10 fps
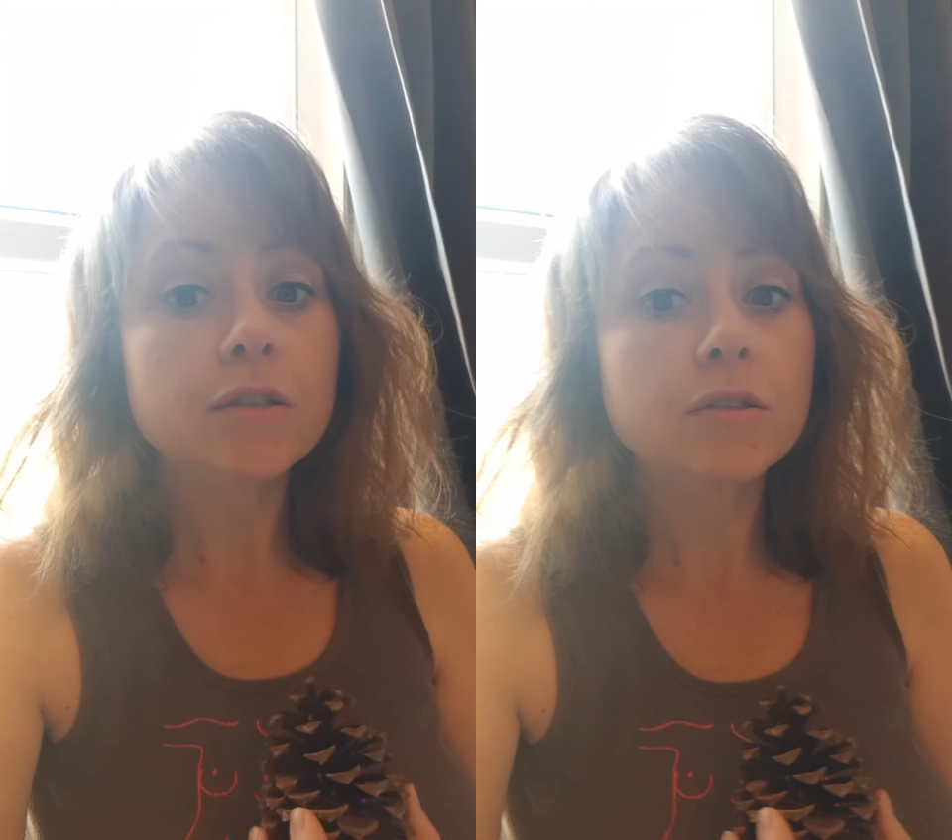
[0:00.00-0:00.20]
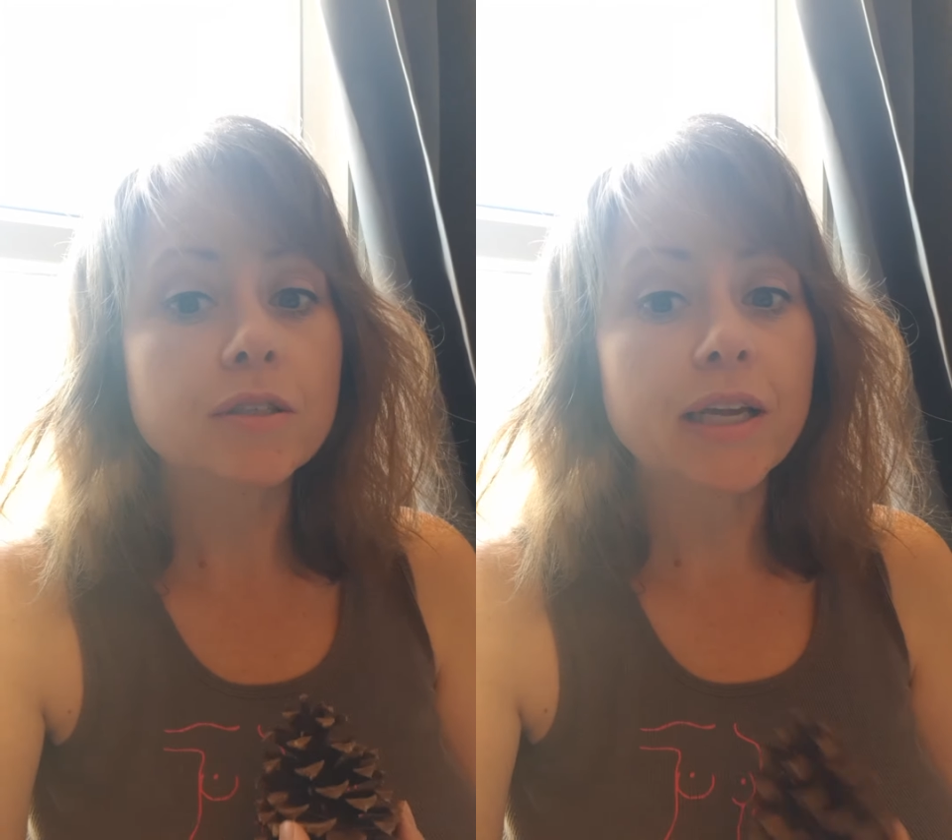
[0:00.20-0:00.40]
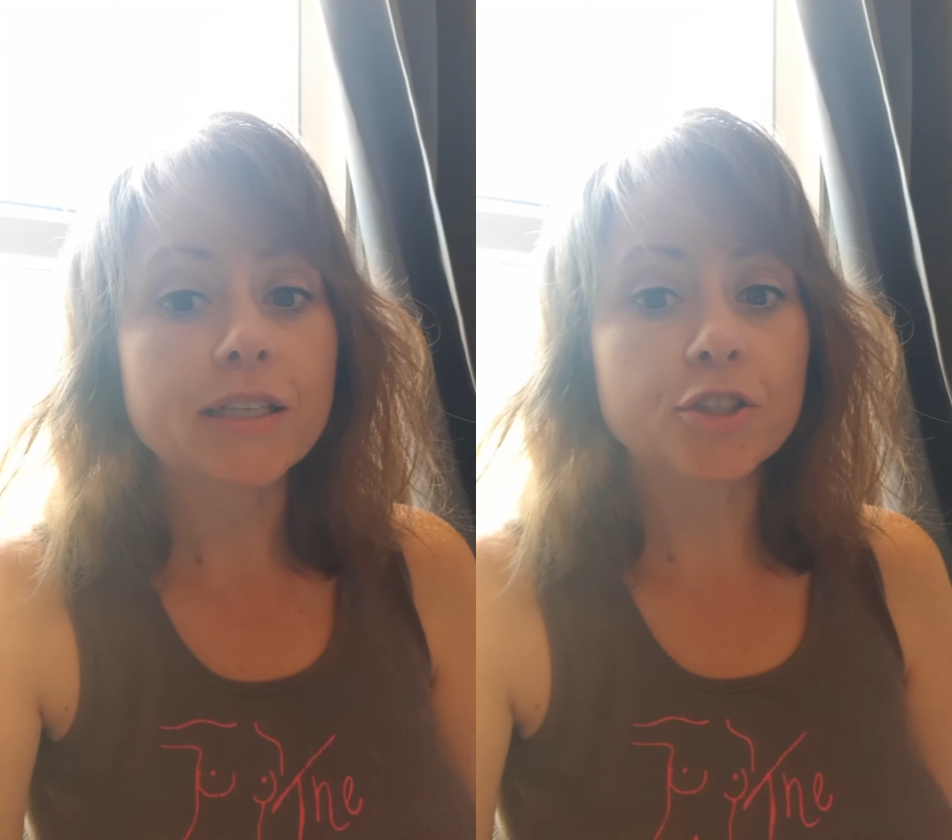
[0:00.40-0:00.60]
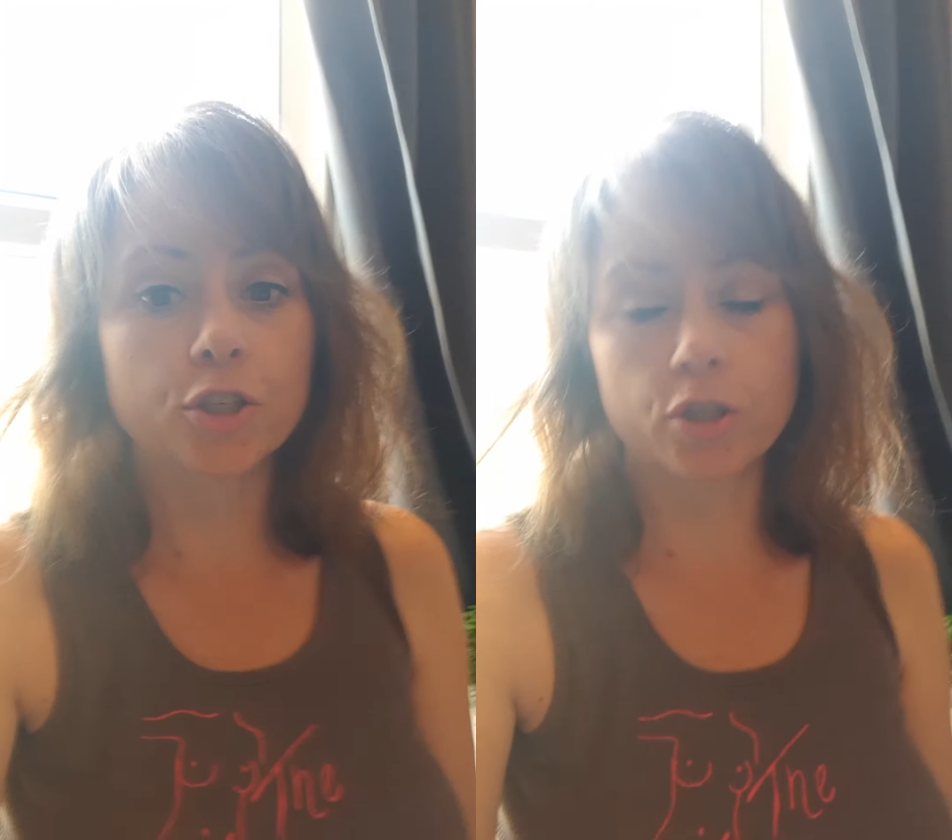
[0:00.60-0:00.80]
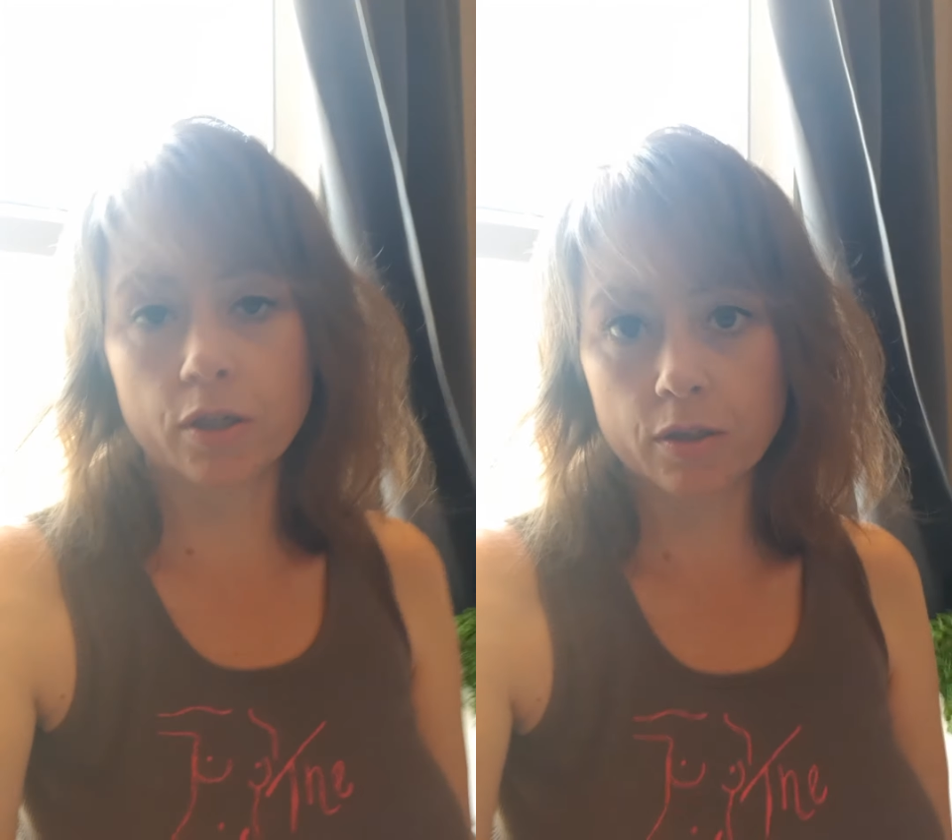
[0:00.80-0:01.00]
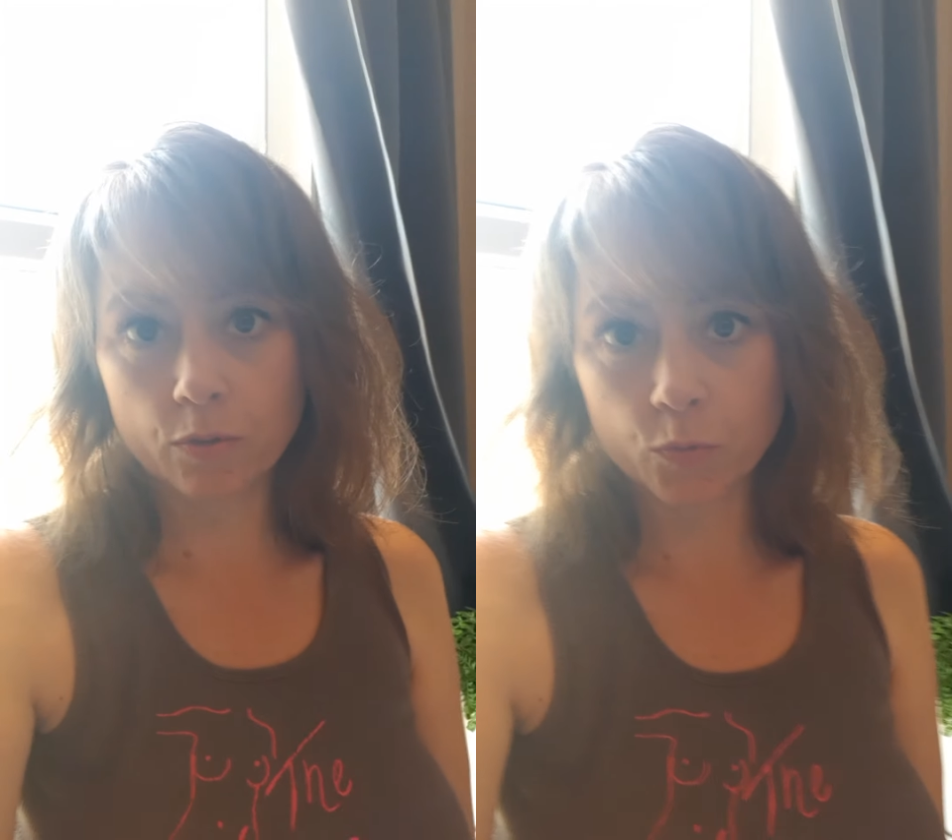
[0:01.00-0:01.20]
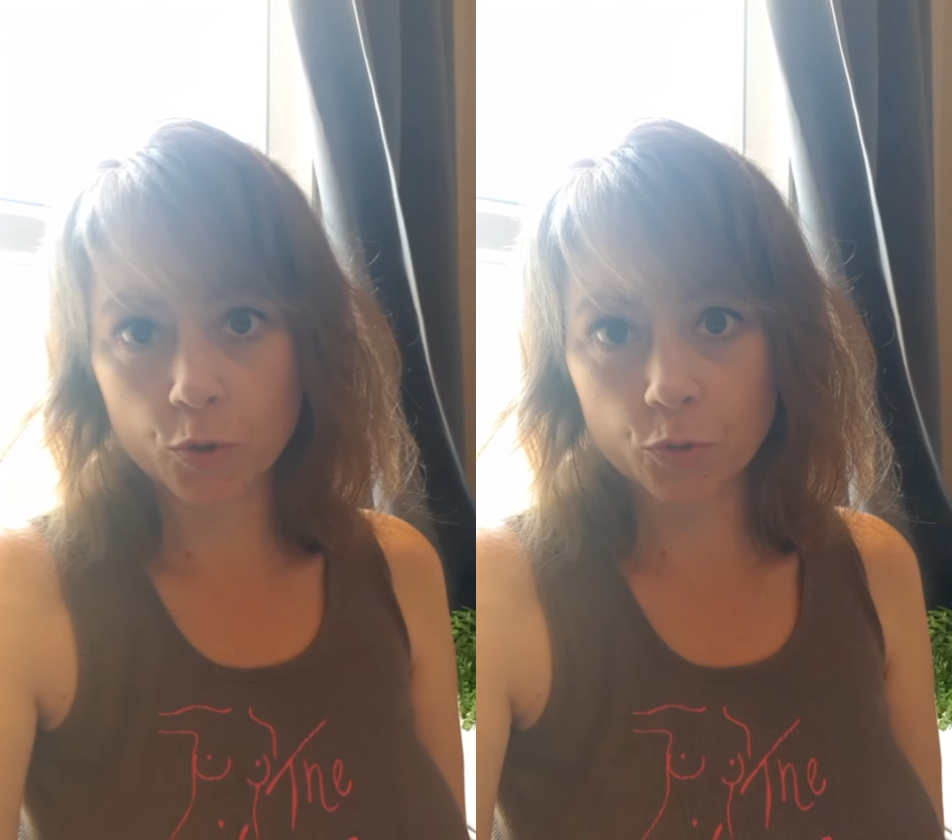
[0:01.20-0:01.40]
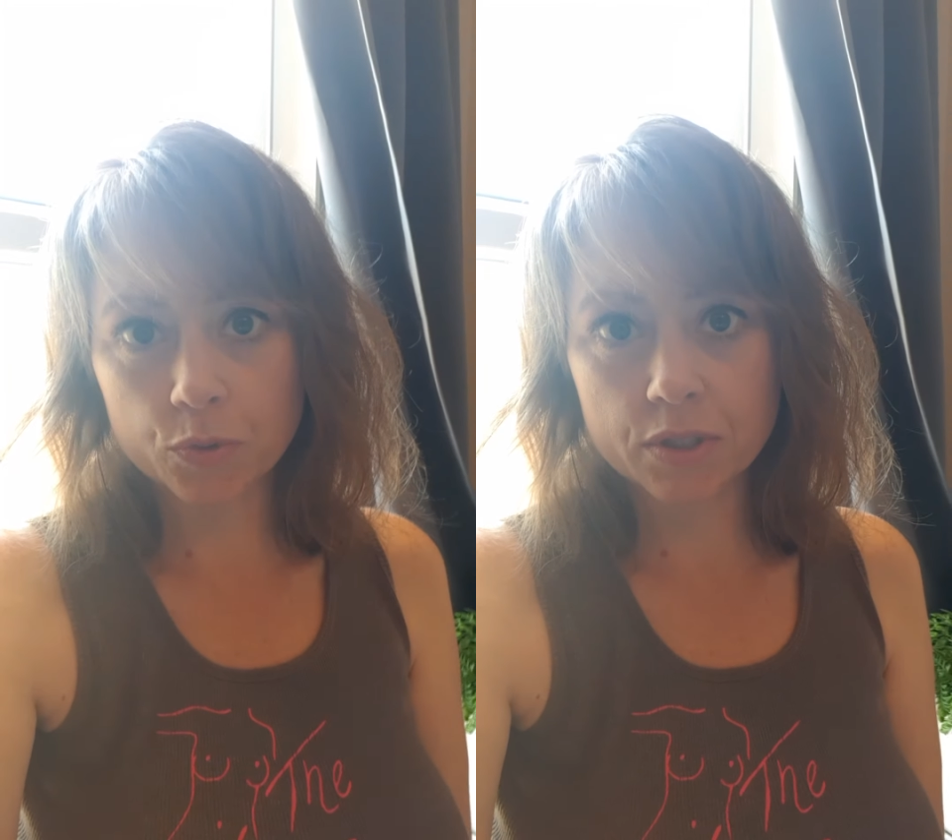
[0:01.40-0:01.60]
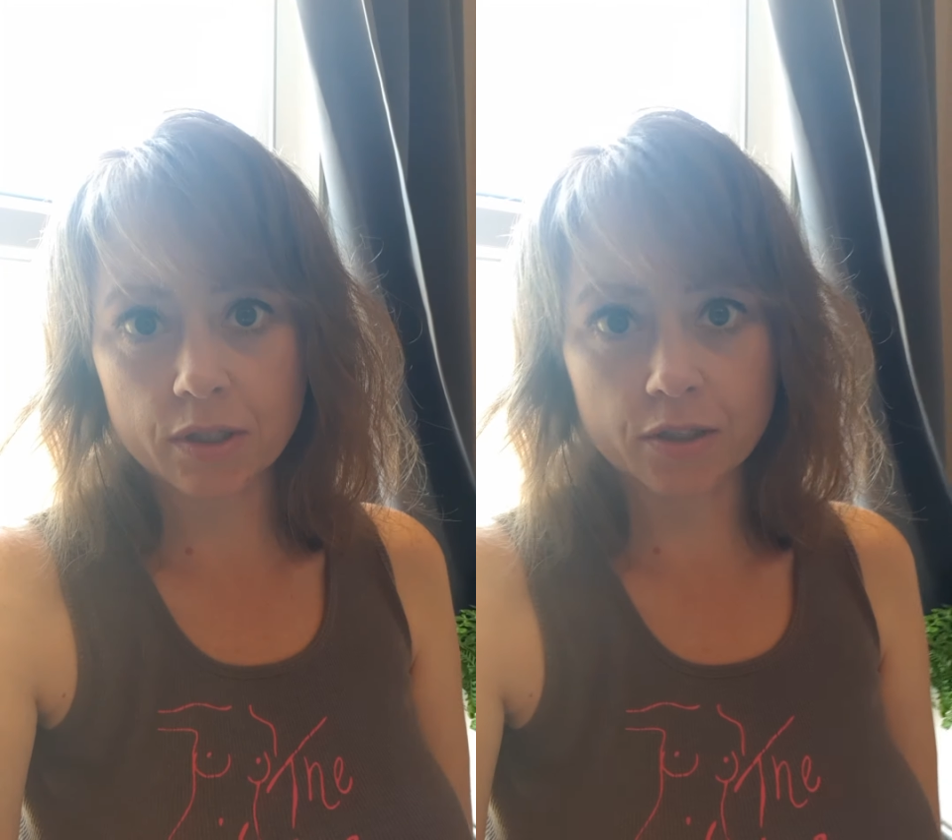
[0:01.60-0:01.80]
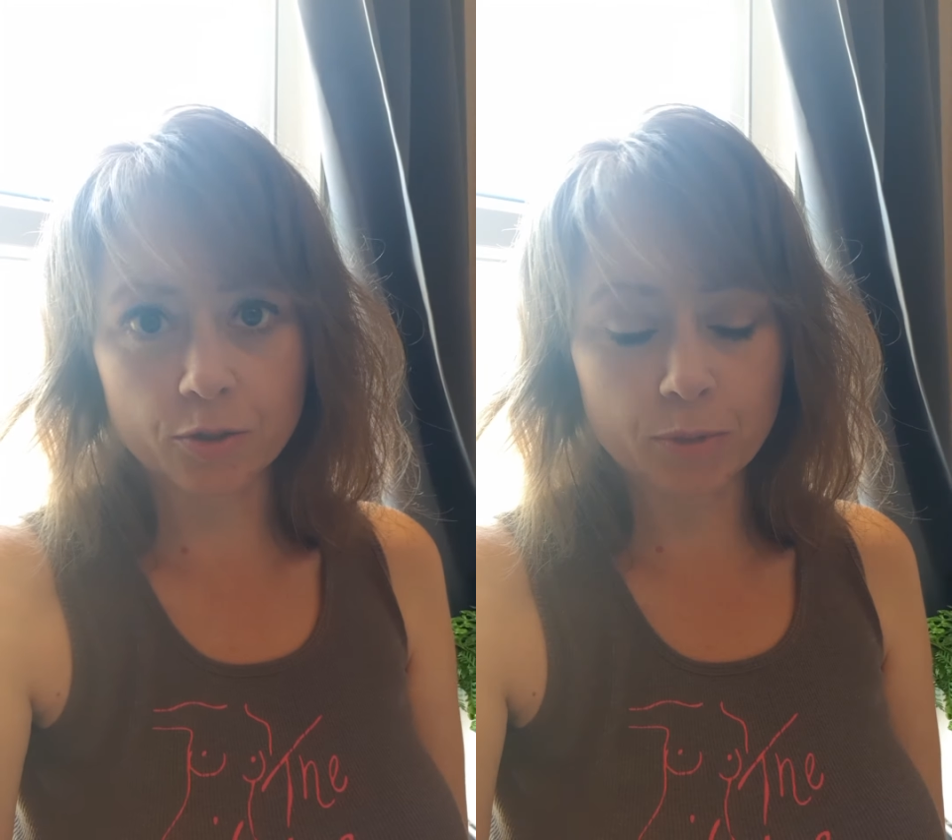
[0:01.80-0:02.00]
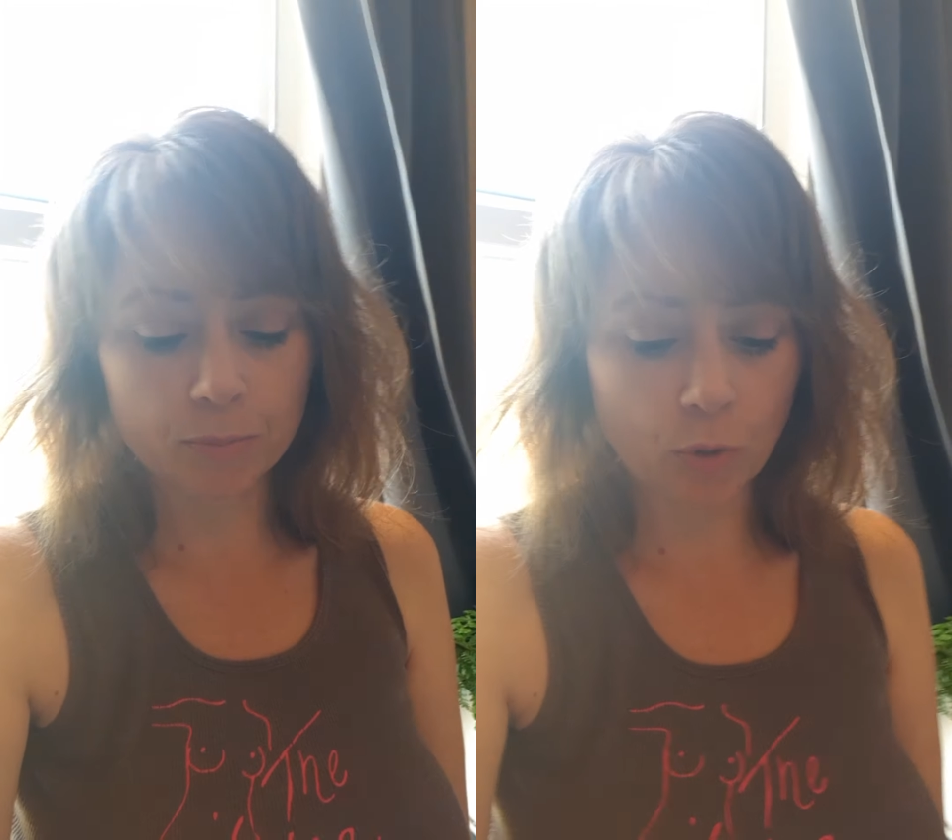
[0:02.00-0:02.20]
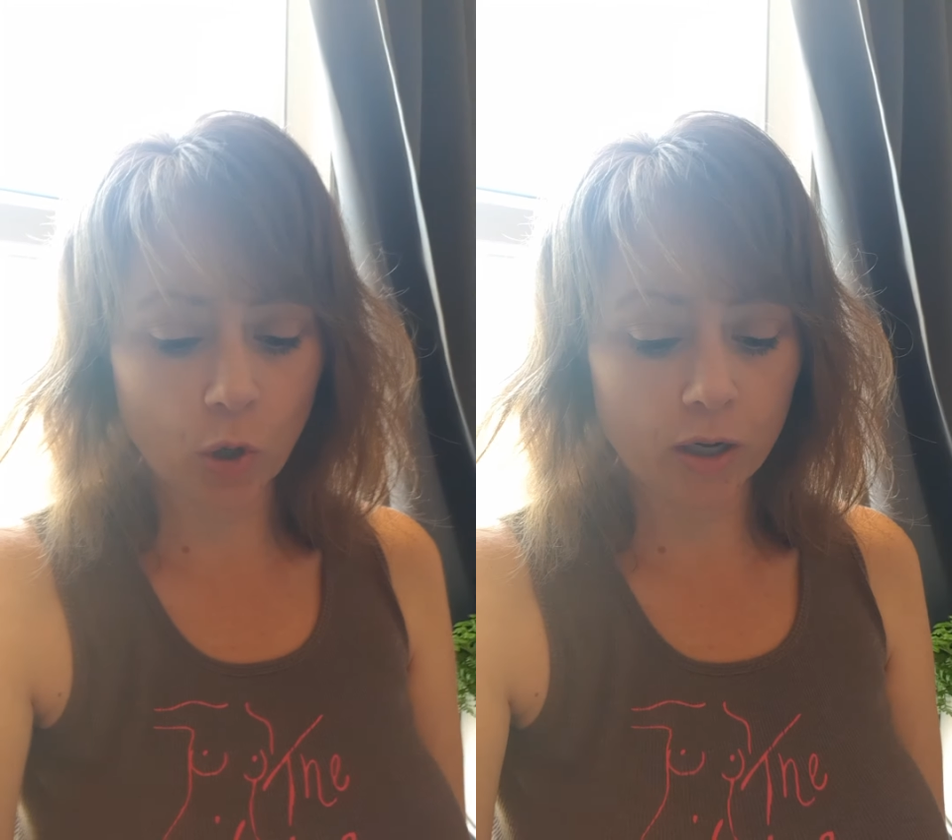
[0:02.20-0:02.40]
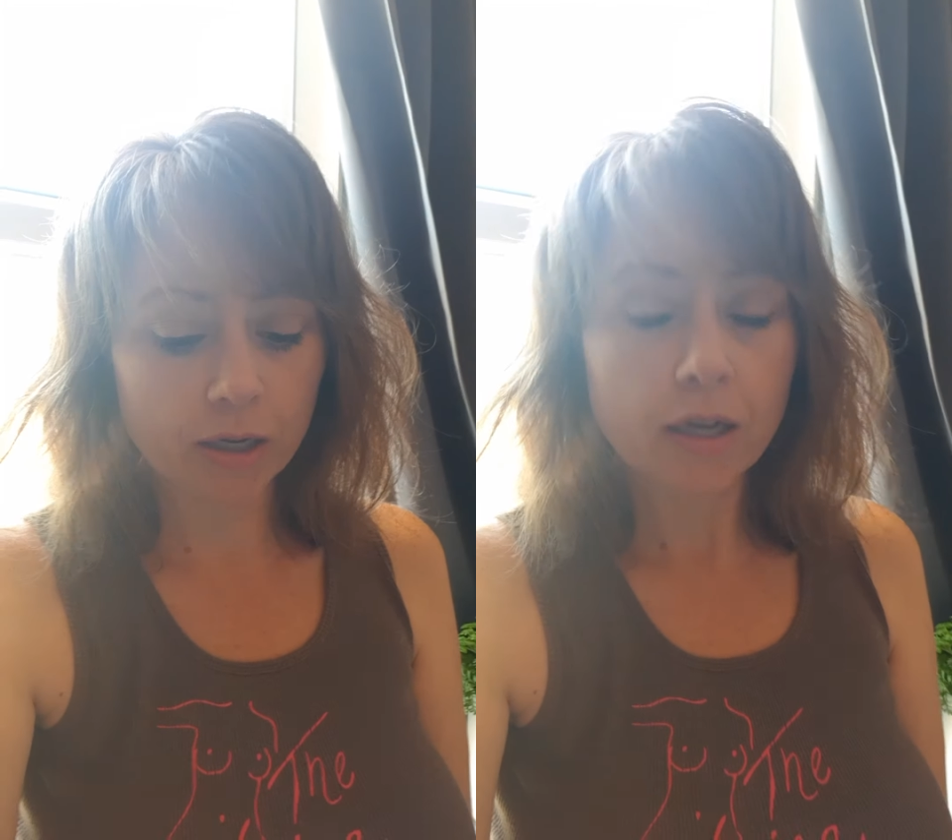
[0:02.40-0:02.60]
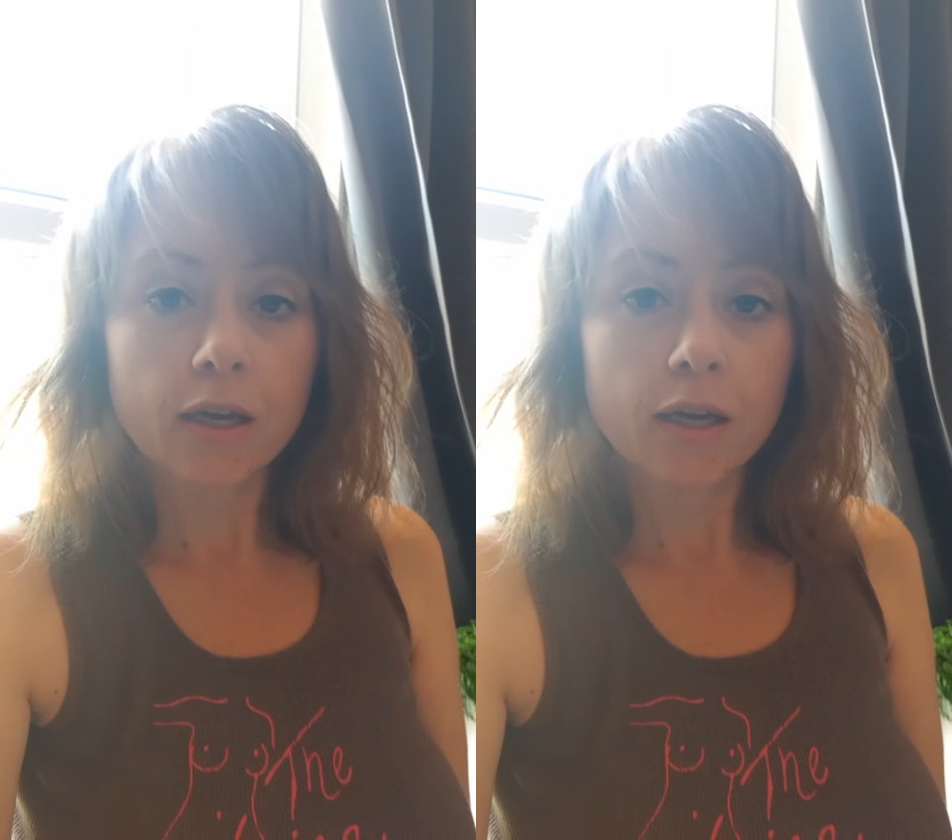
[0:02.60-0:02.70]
nature roots a little bit more.